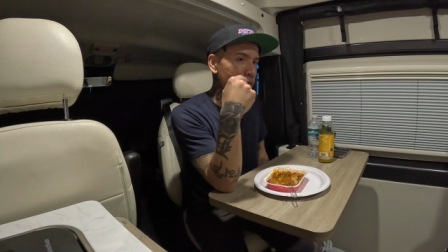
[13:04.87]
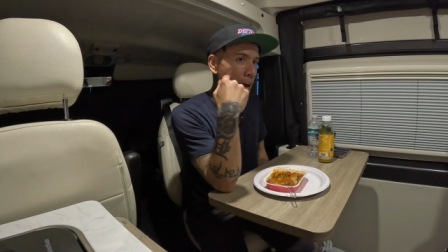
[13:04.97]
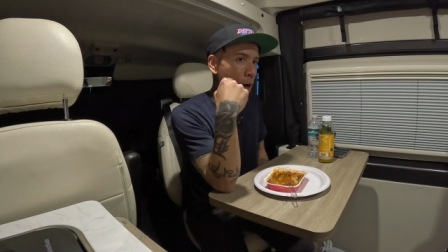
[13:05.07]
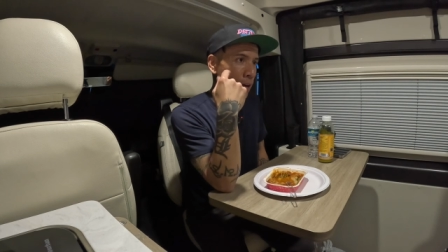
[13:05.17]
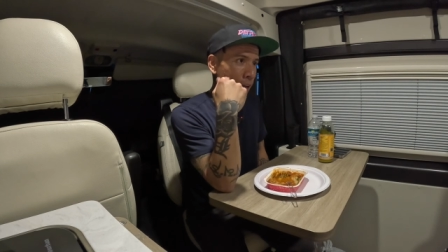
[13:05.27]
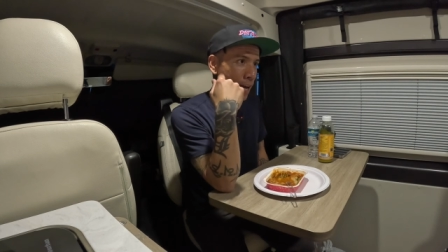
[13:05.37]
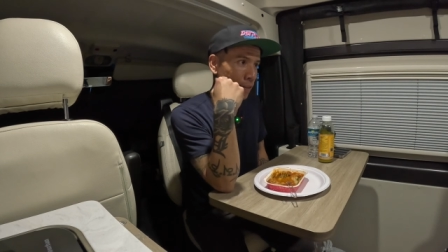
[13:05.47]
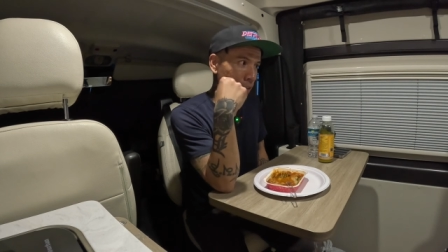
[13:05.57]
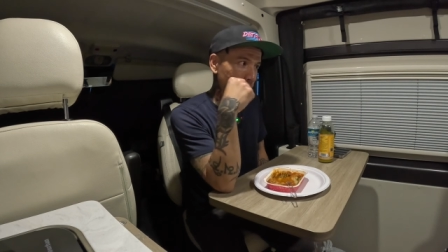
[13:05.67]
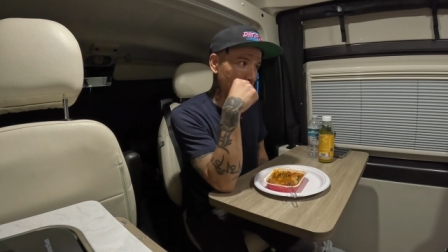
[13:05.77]
of how I
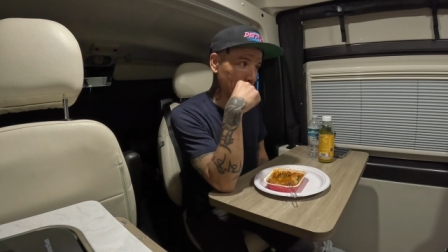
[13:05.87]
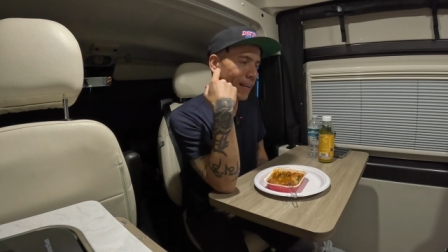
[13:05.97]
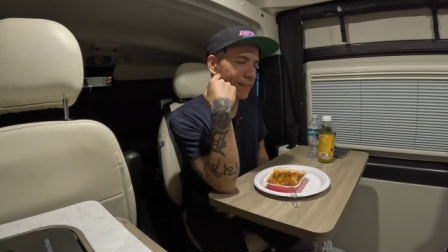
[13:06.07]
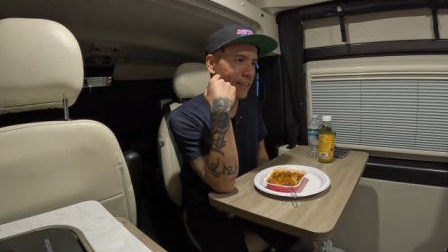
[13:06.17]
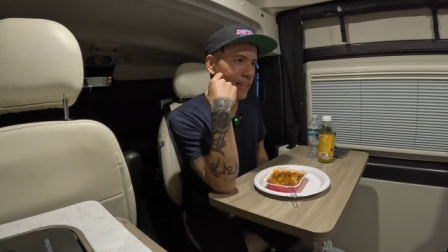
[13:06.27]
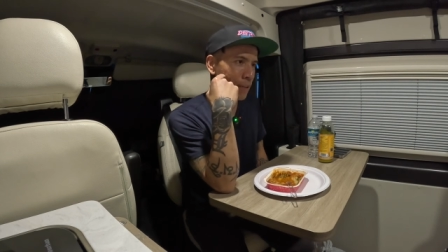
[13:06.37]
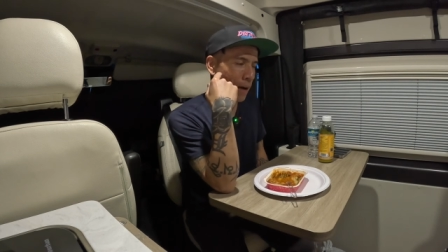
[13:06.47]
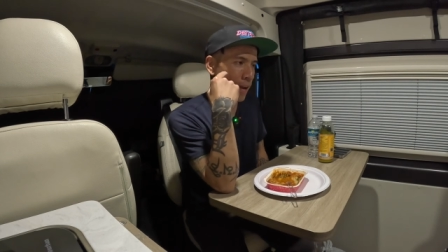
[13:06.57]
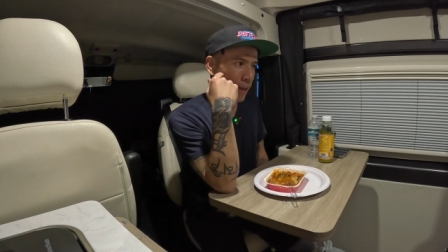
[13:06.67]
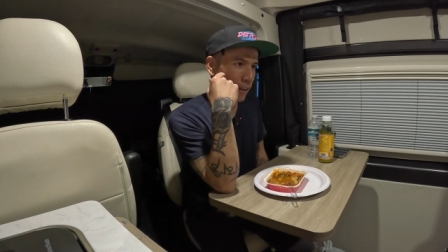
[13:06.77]
got the idea in
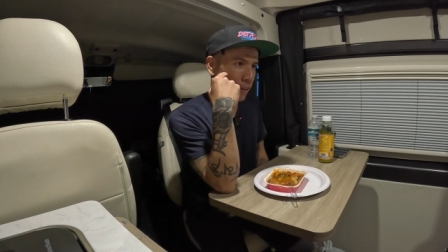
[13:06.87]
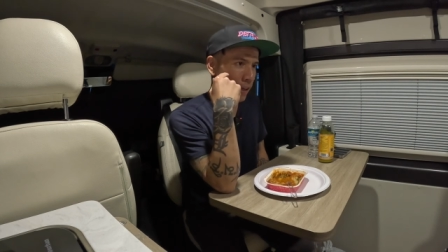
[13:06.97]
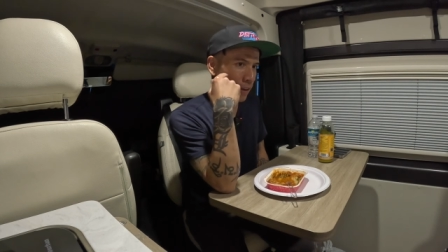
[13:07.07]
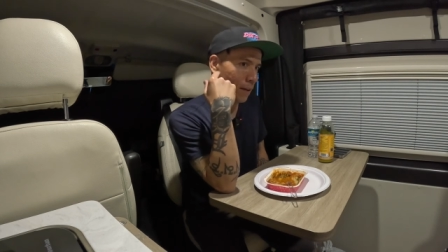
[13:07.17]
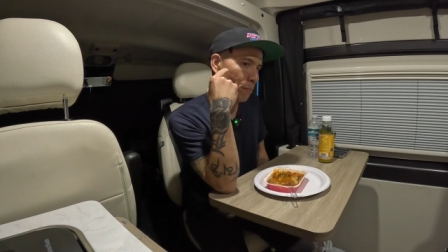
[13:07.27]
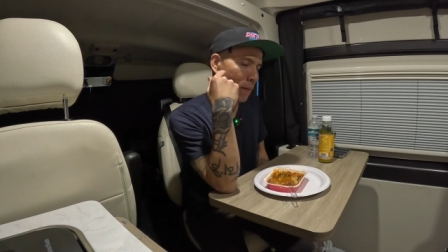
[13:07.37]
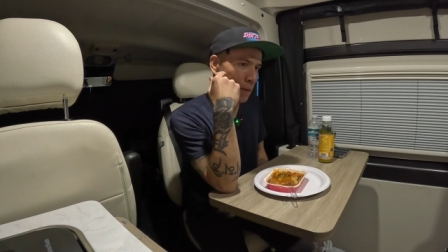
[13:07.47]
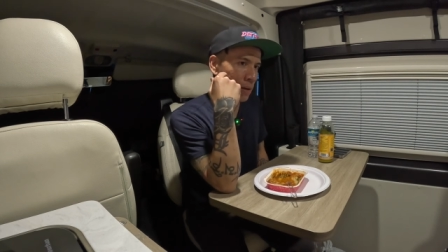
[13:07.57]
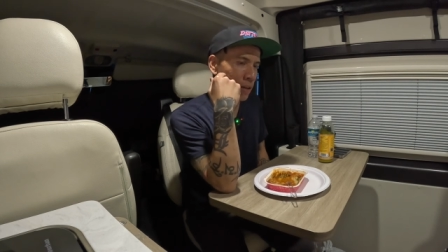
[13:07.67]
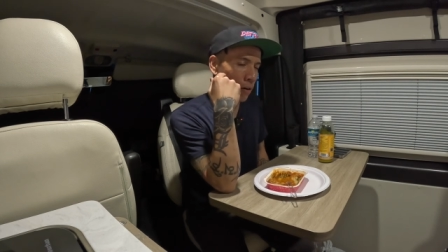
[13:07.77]
my head that
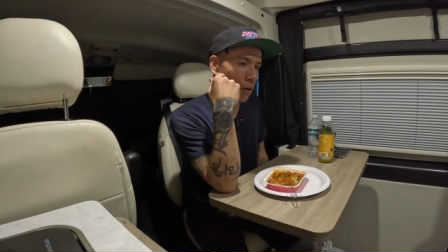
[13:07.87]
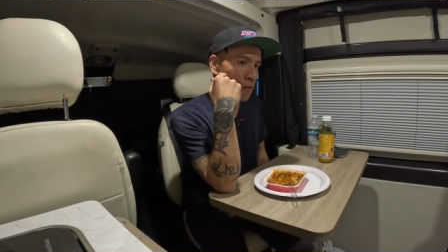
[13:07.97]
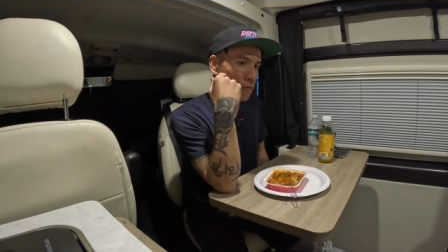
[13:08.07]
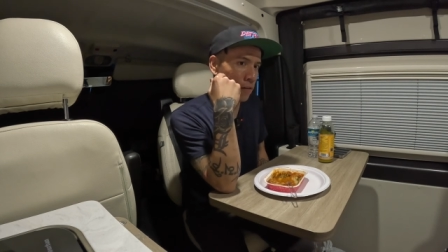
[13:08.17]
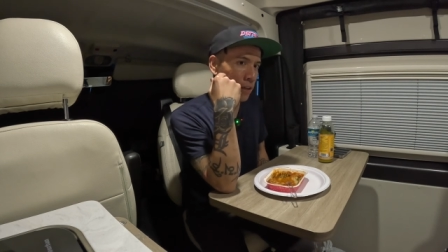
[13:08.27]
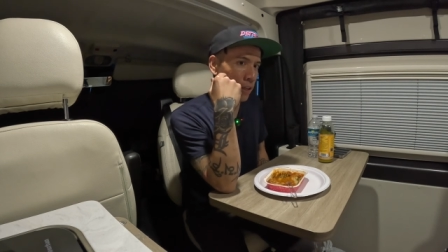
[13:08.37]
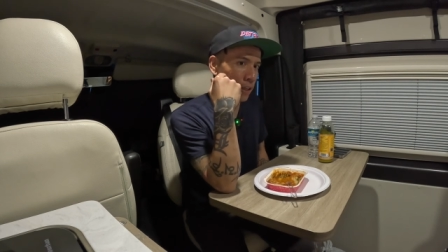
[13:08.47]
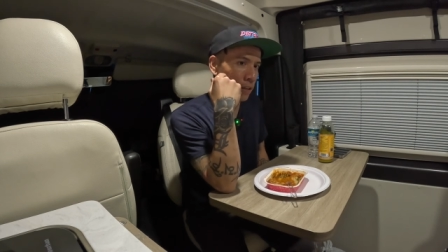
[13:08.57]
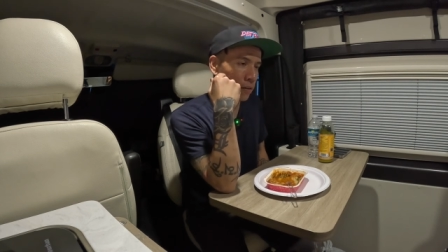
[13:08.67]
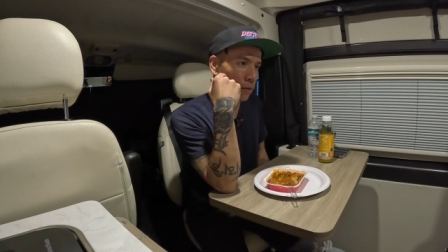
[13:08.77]
maybe an R
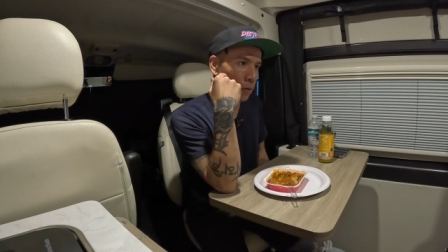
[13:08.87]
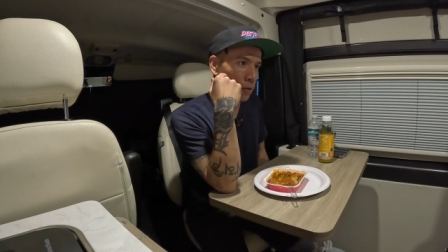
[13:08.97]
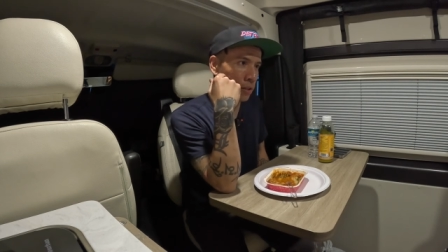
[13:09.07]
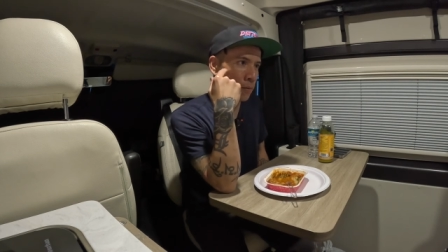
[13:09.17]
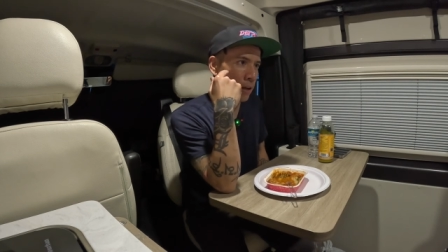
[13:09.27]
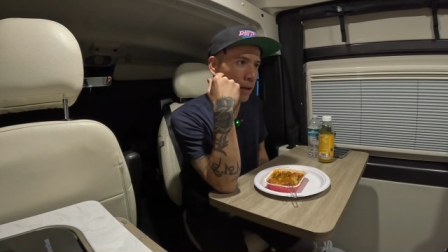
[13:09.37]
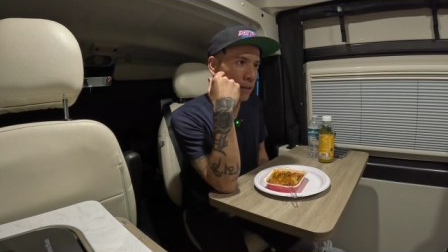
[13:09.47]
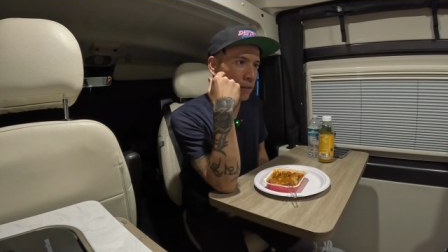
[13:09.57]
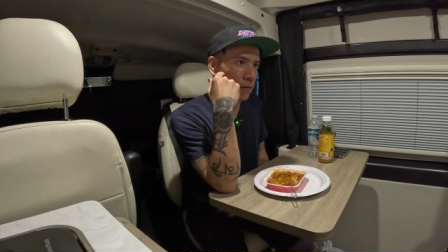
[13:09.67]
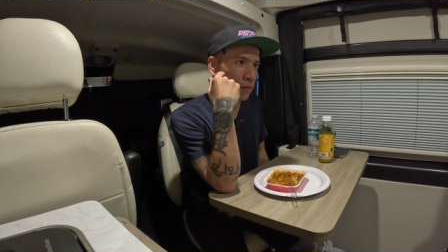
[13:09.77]
V or some
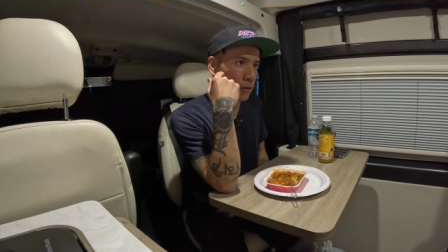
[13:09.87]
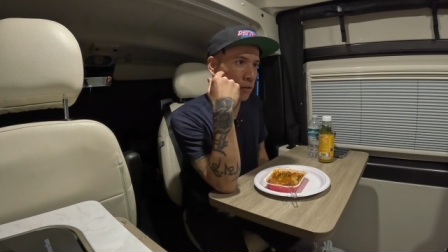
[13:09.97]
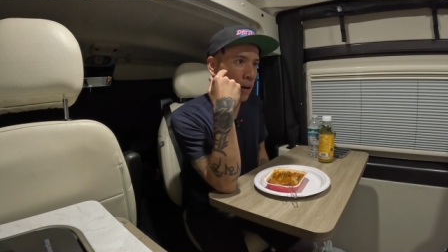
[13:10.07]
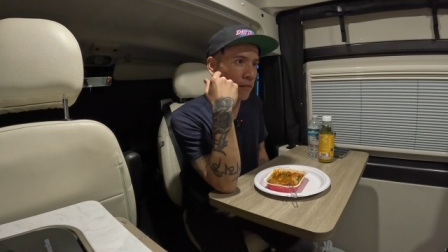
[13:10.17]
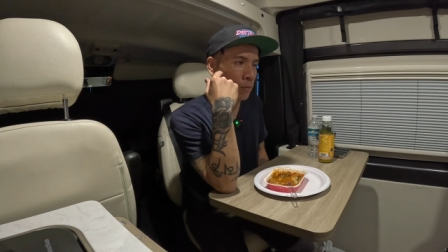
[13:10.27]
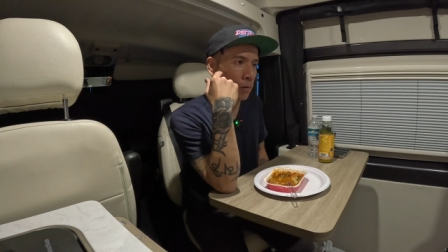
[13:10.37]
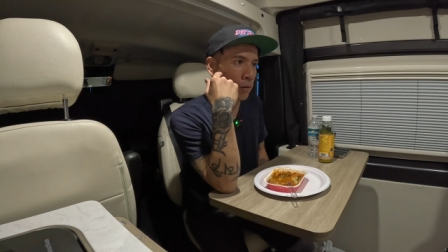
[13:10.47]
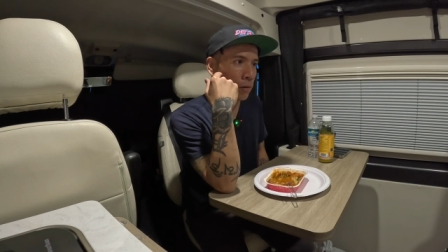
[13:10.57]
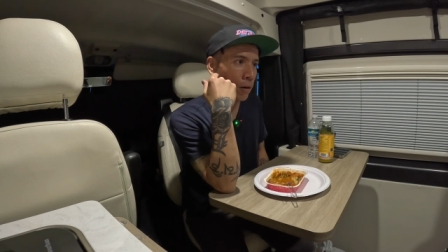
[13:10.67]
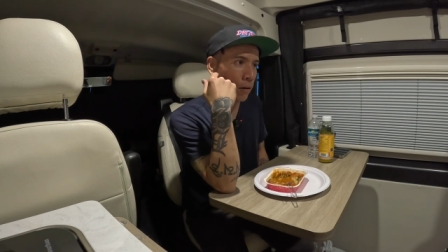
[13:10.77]
kind of
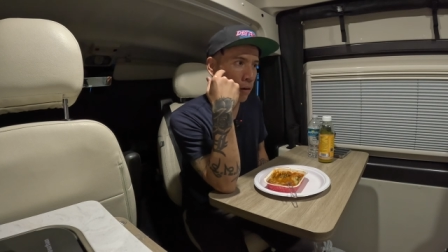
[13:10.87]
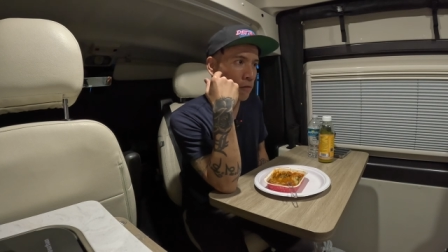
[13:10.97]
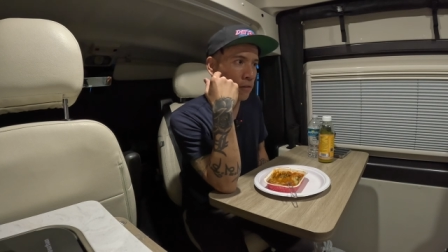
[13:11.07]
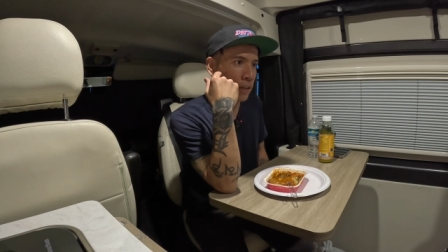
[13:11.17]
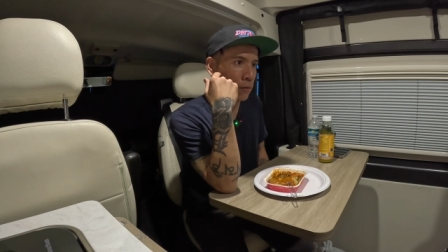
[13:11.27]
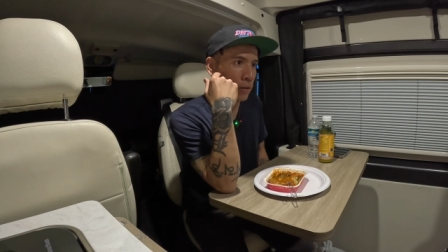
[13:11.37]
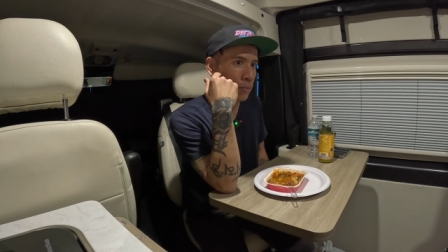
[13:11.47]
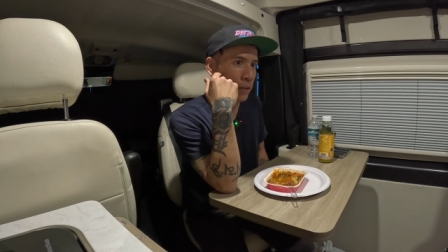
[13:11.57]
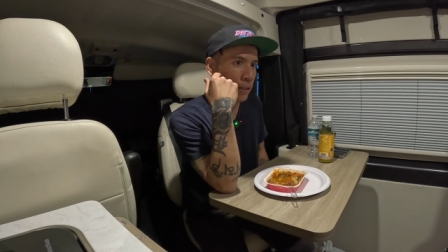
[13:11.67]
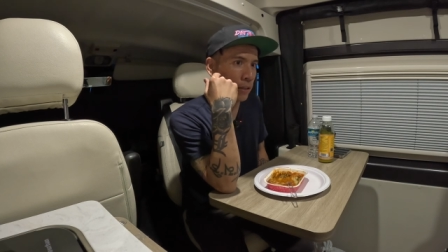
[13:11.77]
drivable R V would
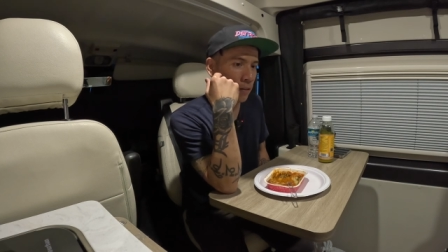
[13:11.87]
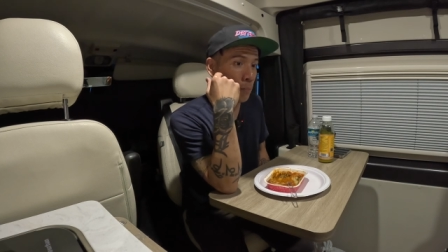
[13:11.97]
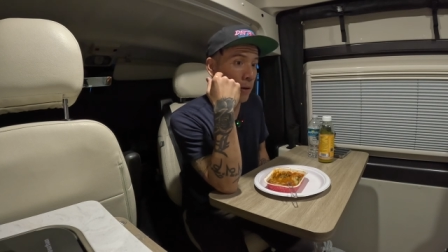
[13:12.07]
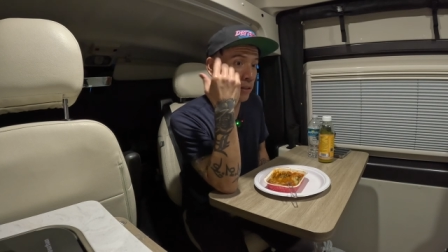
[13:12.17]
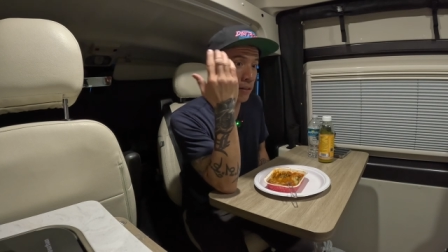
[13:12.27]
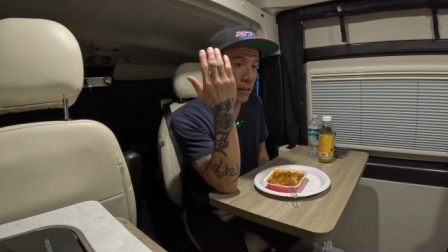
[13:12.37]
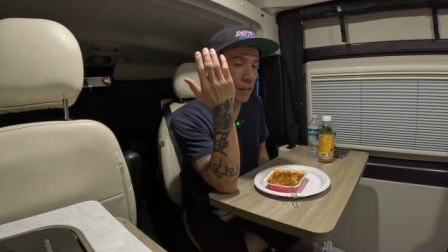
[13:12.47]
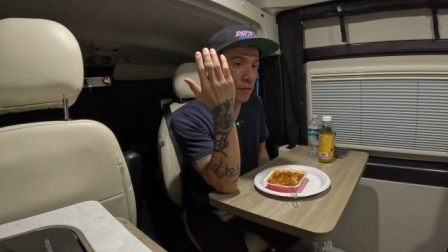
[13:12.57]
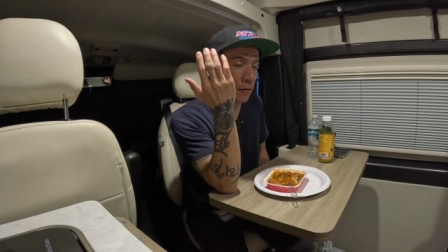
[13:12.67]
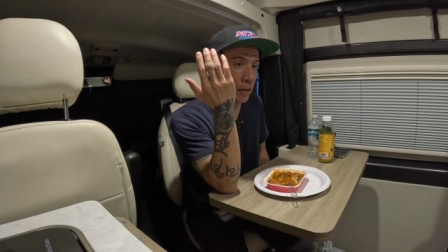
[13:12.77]
be the best
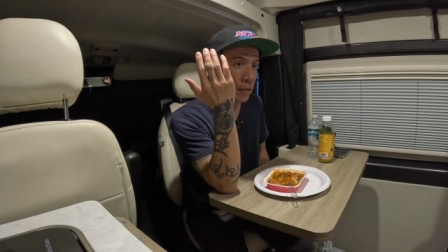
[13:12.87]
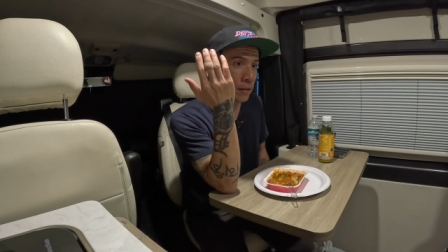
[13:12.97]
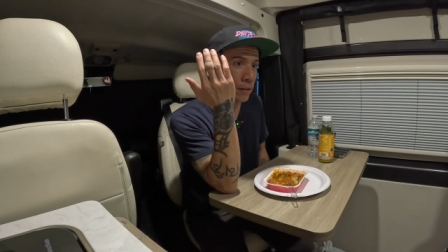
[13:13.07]
thing for us,